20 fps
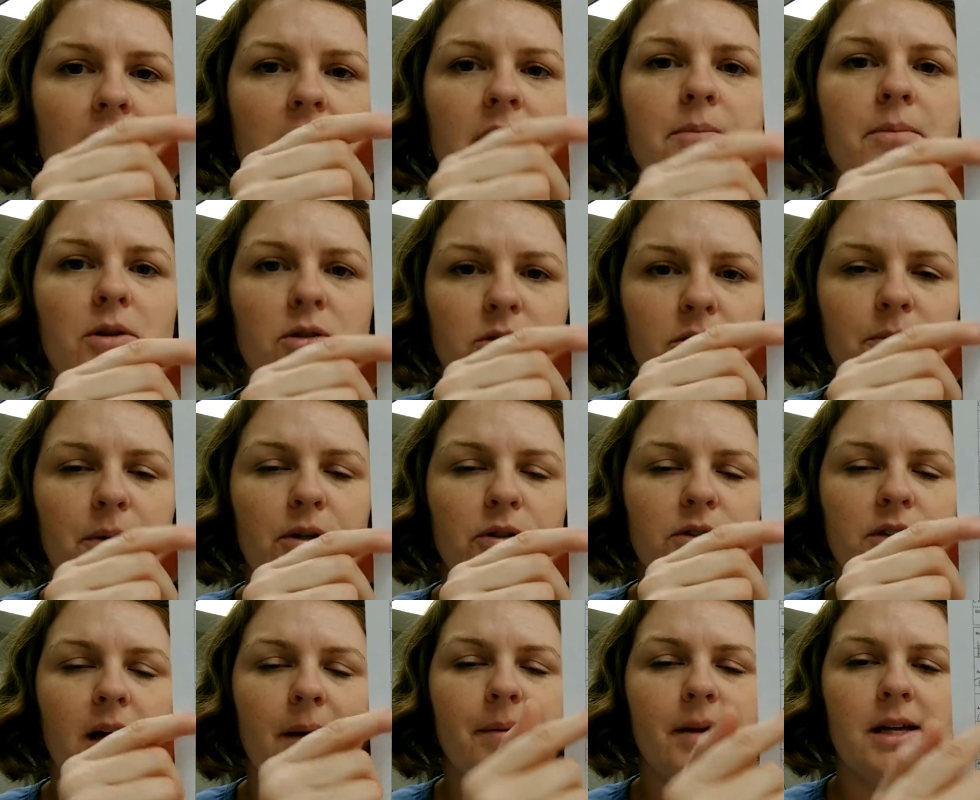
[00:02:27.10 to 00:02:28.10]
Most
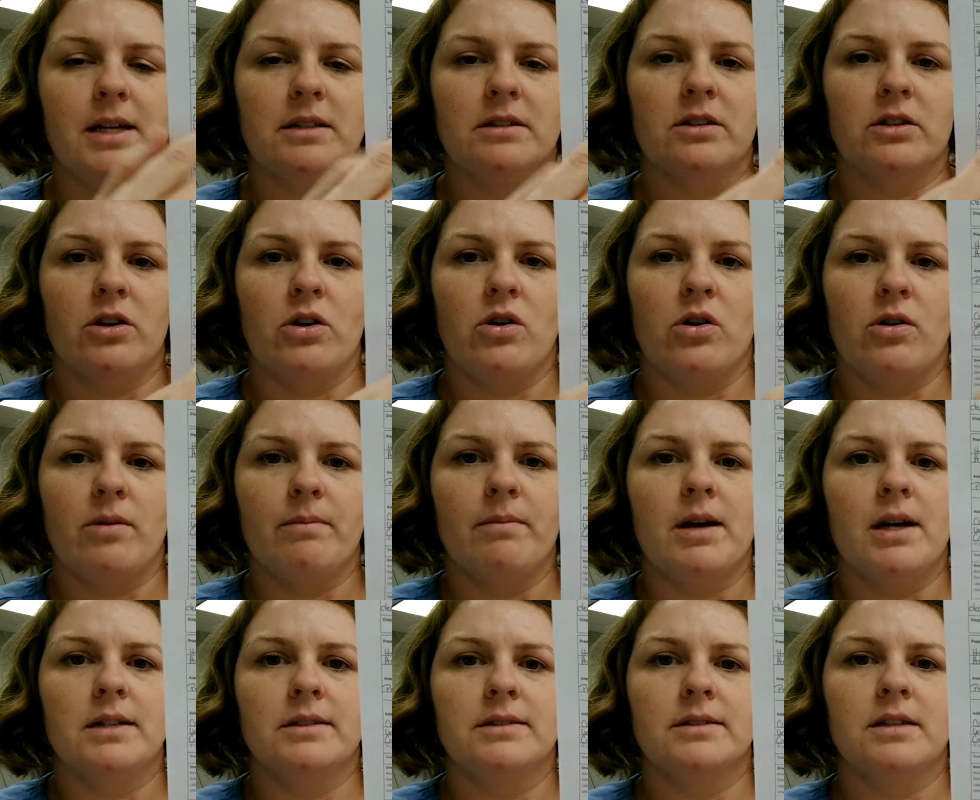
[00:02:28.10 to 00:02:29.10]
post-op and to-go-home
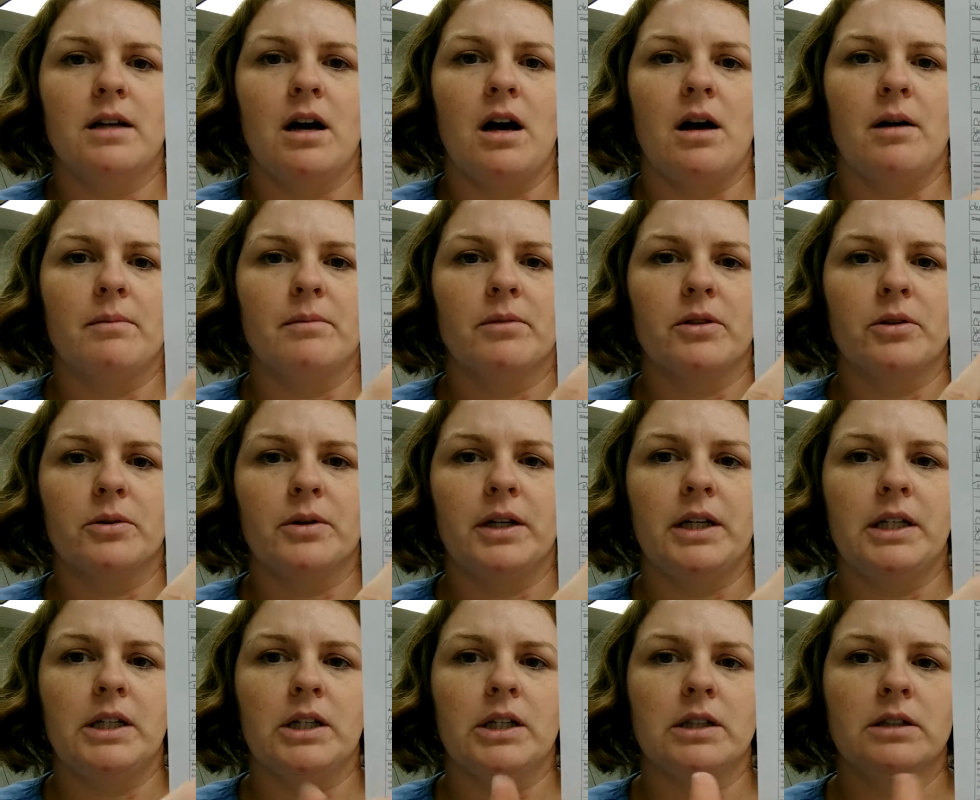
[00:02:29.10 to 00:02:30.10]
meds through
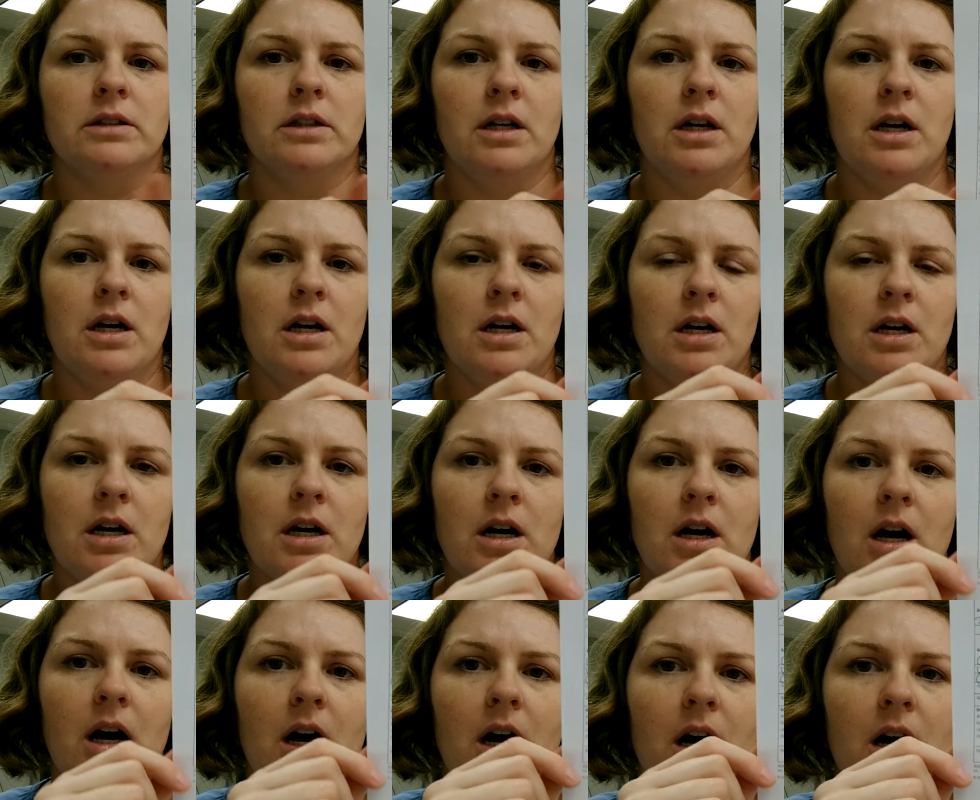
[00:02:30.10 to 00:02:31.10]
here.
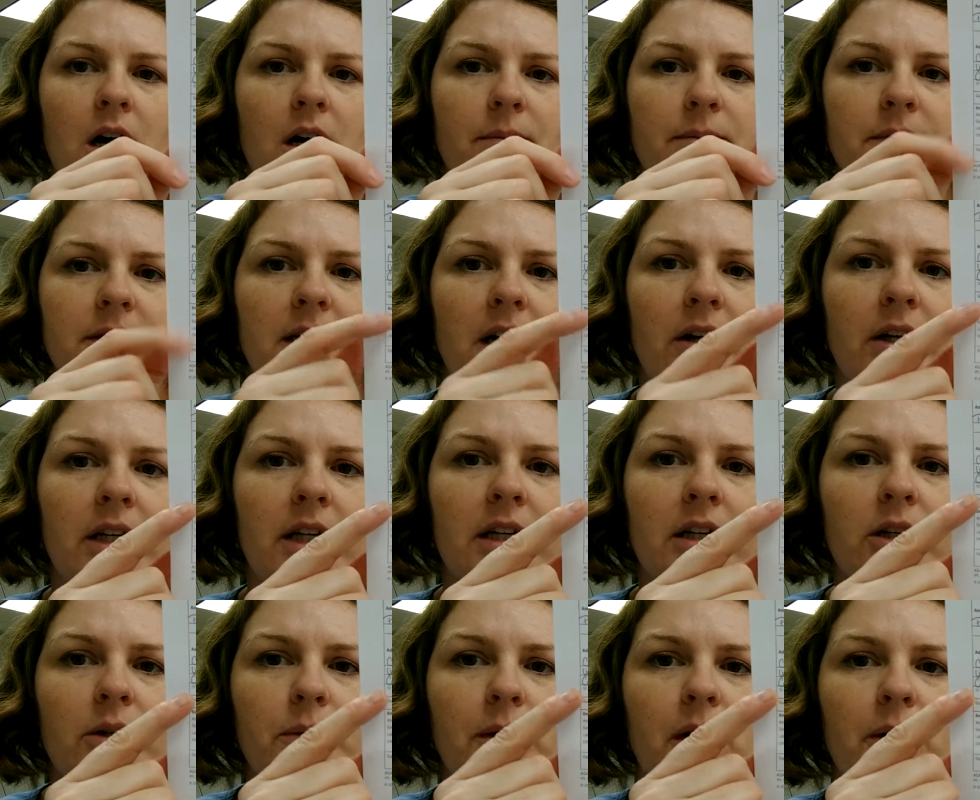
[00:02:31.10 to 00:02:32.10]
Down
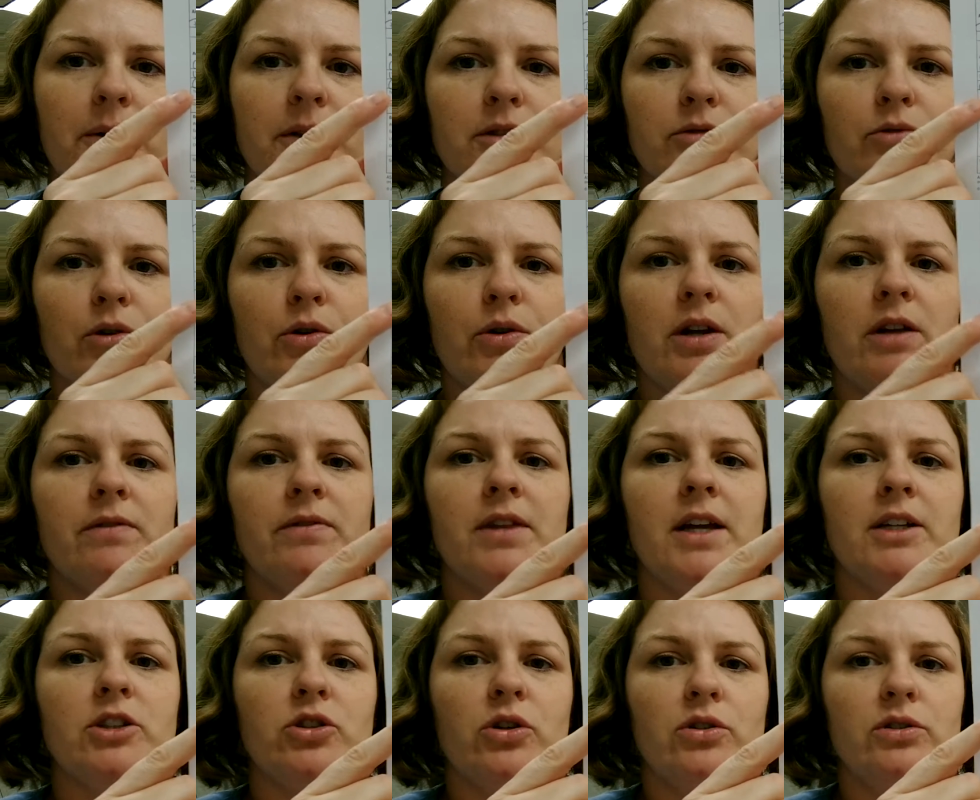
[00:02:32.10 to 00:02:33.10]
here, we always wrote if
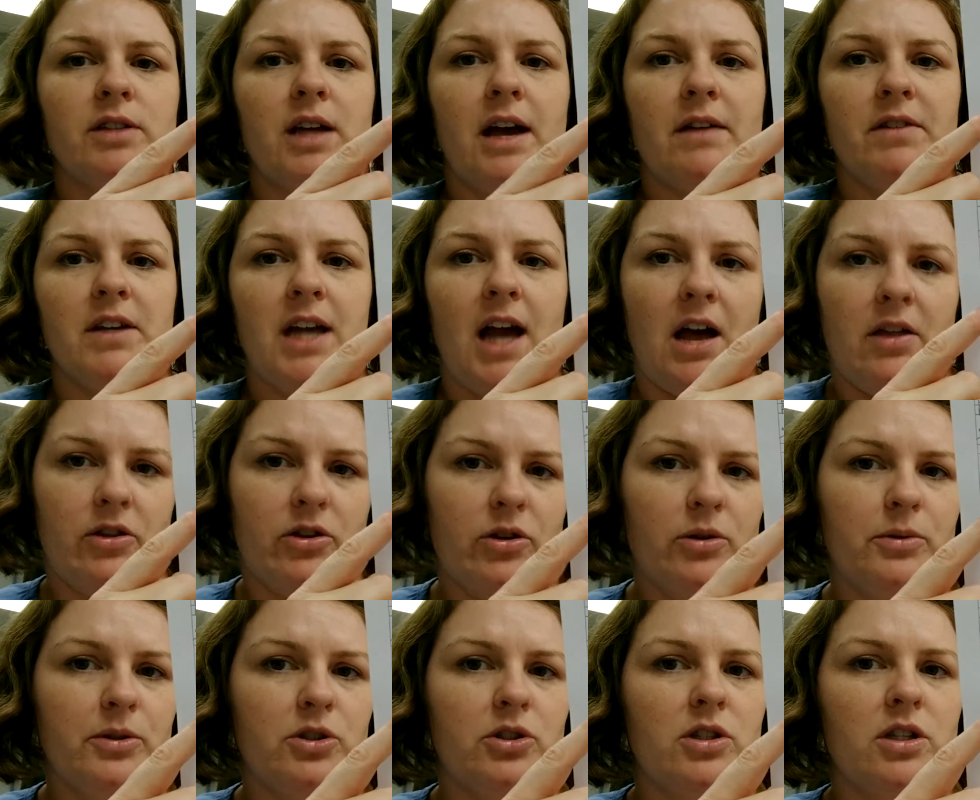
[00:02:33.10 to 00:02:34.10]
they chose the IV
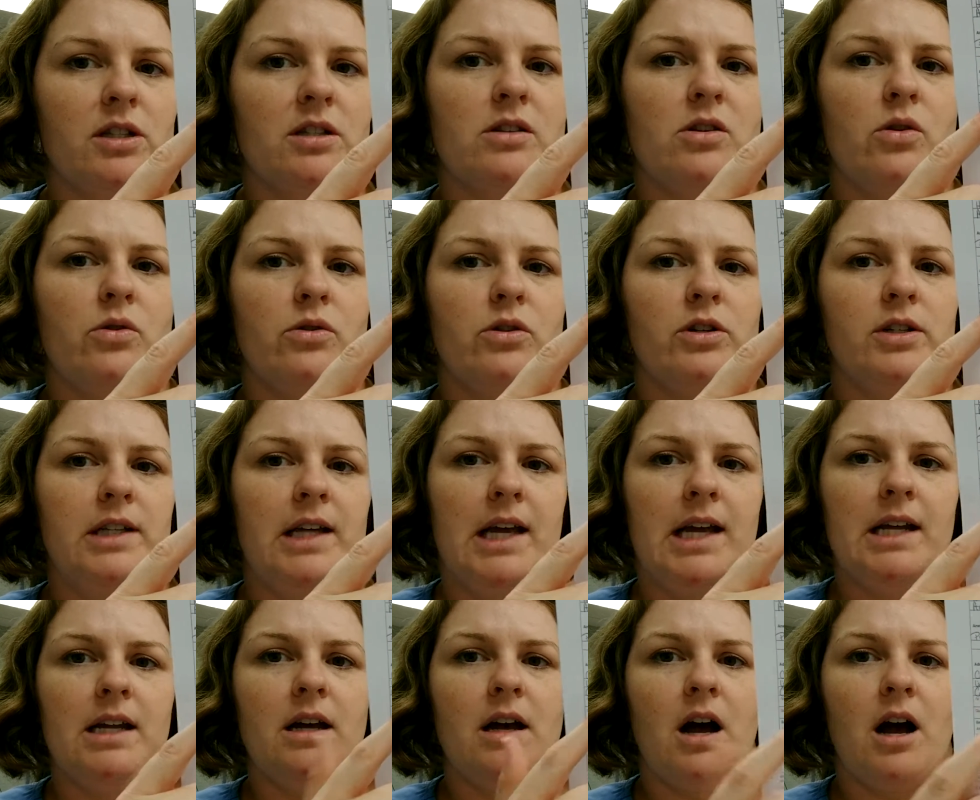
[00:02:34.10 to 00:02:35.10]
catheter, which this owner
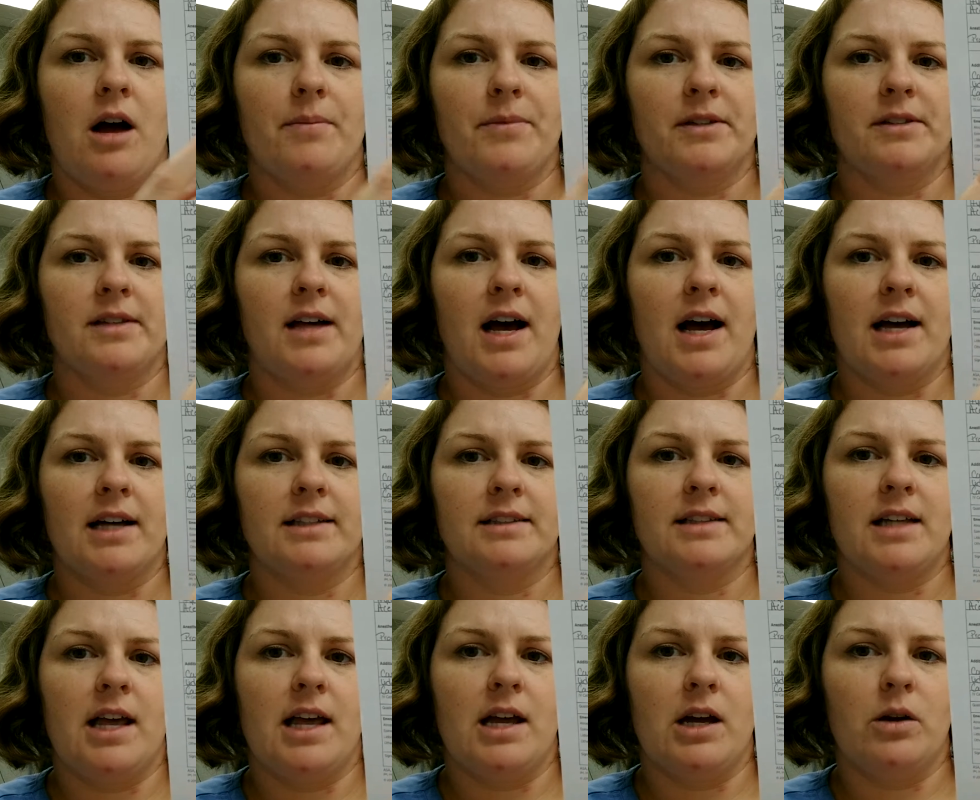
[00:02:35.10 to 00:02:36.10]
did, the size
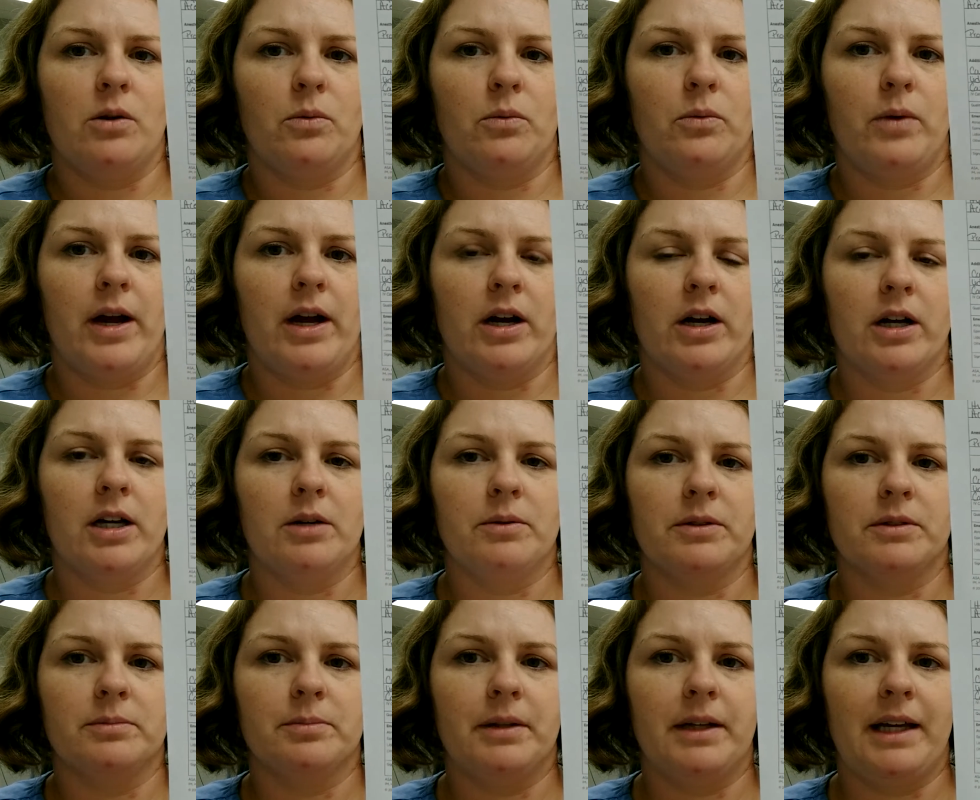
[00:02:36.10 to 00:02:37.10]
and where it
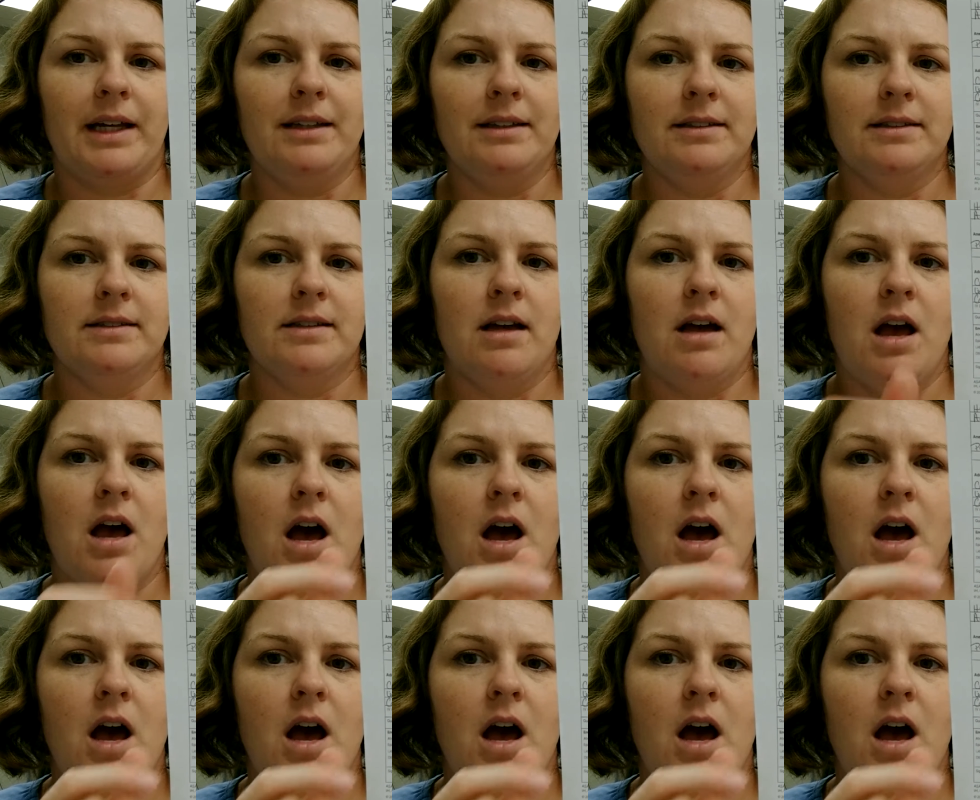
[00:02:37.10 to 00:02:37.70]
was placed.